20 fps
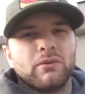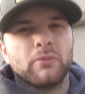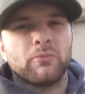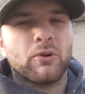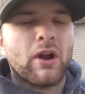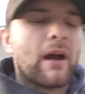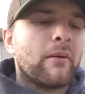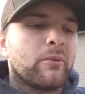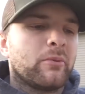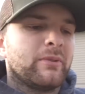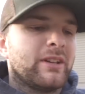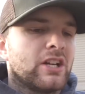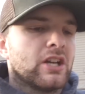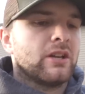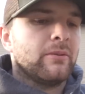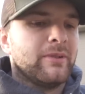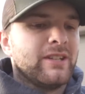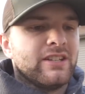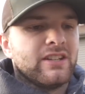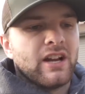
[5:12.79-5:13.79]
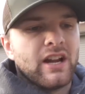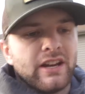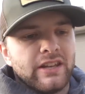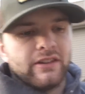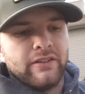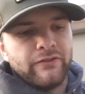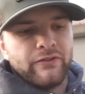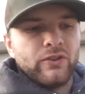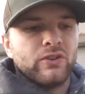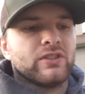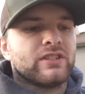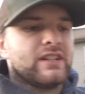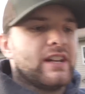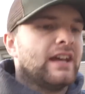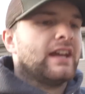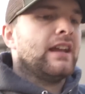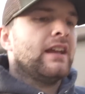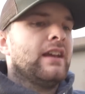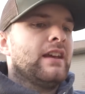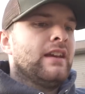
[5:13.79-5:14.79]
we probably could have been done the first
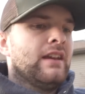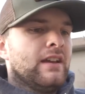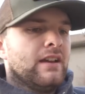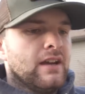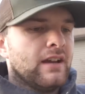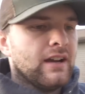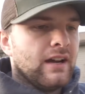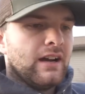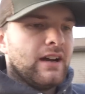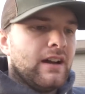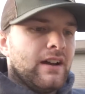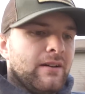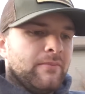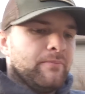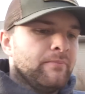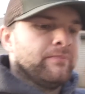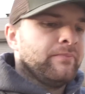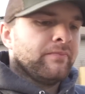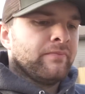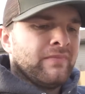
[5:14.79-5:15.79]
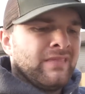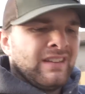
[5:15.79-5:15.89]
day. Um,